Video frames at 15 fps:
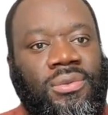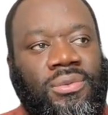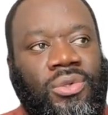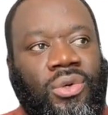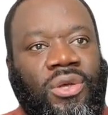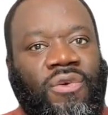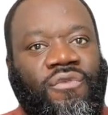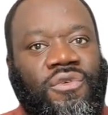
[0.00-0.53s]

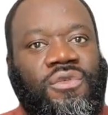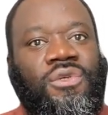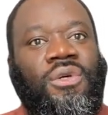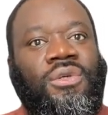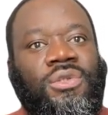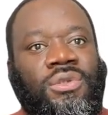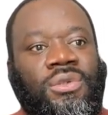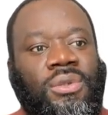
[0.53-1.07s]
your
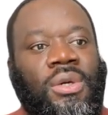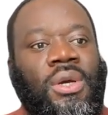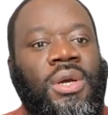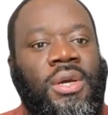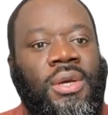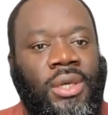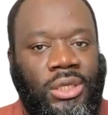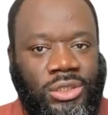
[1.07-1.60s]
infrastructure
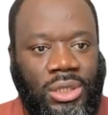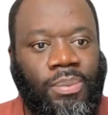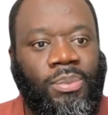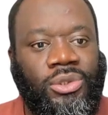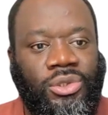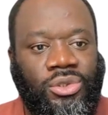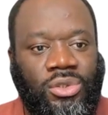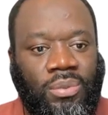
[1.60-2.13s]
is
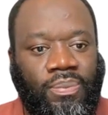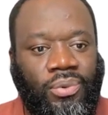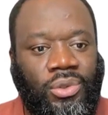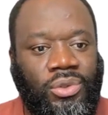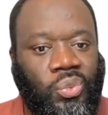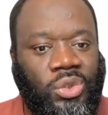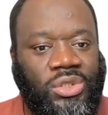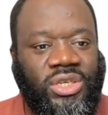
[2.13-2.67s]
able to
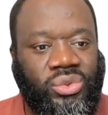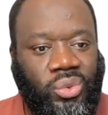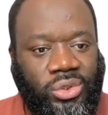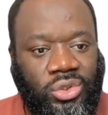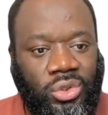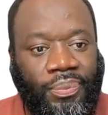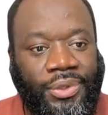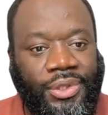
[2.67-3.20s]
support, what
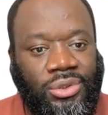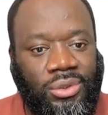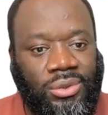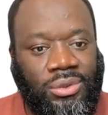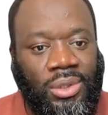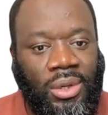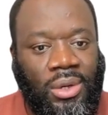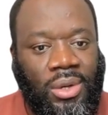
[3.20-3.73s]
networks
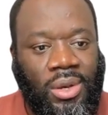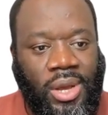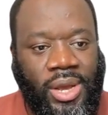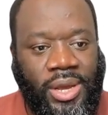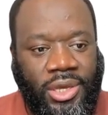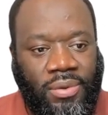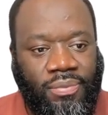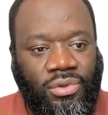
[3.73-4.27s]
operators
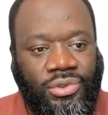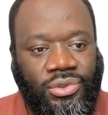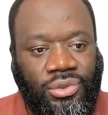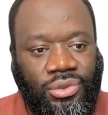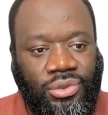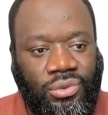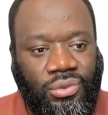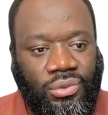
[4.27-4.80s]
are able
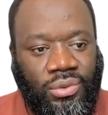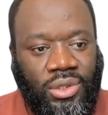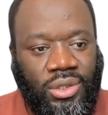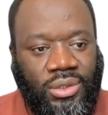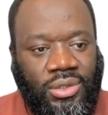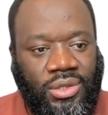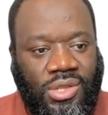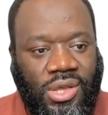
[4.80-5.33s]
to do.
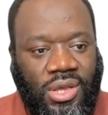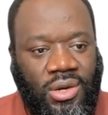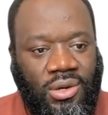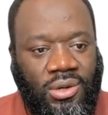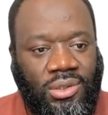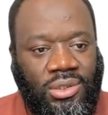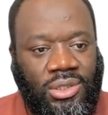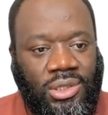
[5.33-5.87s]
And
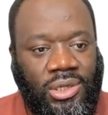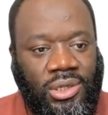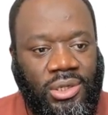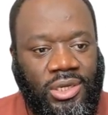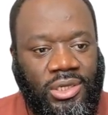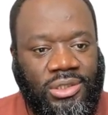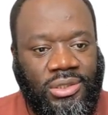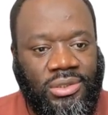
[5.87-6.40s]
then the
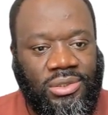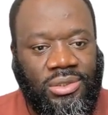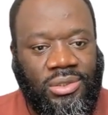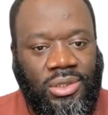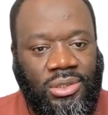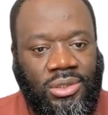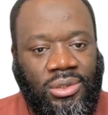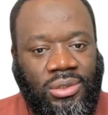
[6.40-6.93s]

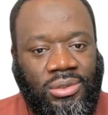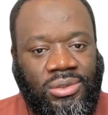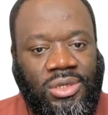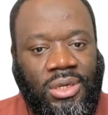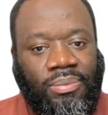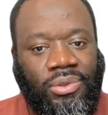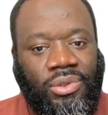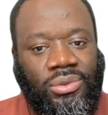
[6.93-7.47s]
latency is
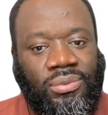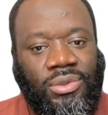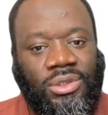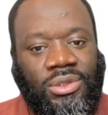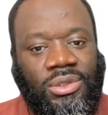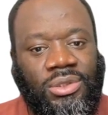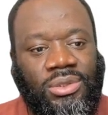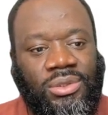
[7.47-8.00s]
sampled
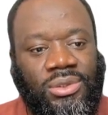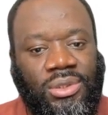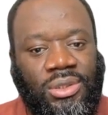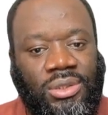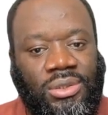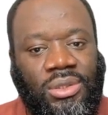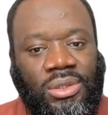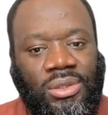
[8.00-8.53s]
with this
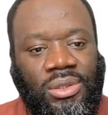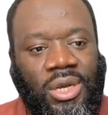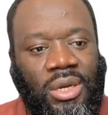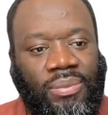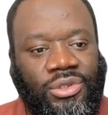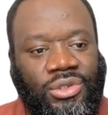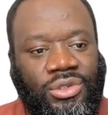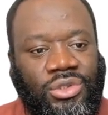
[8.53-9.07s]

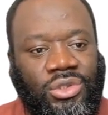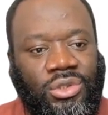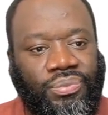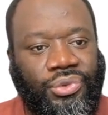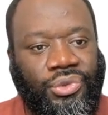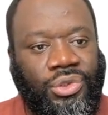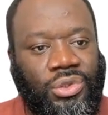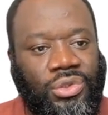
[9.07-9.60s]
gamma
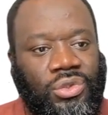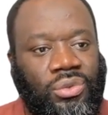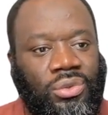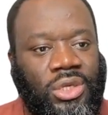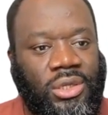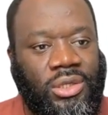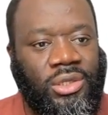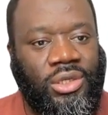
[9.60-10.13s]
distribution. So
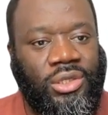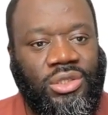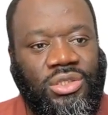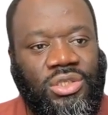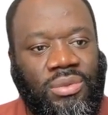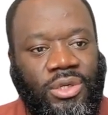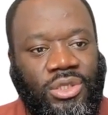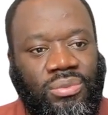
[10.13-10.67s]
the
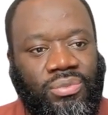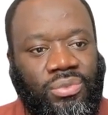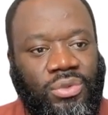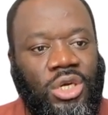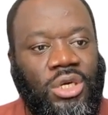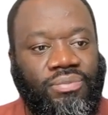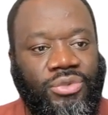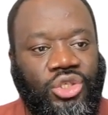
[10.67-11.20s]
latency
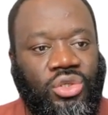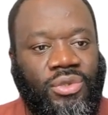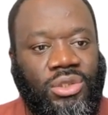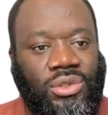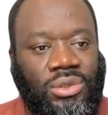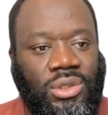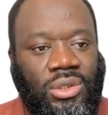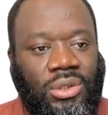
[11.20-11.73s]

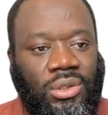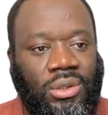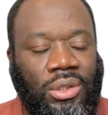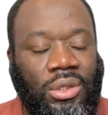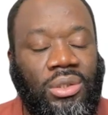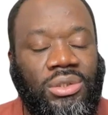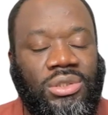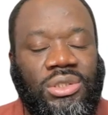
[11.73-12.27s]
measurements
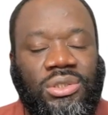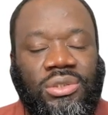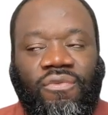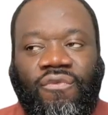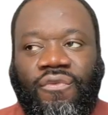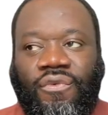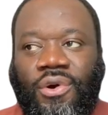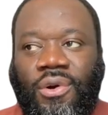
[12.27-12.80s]
gotten
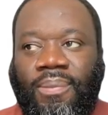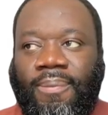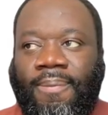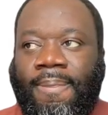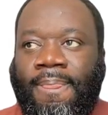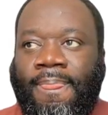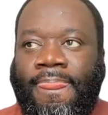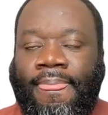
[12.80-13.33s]

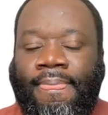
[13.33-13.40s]
from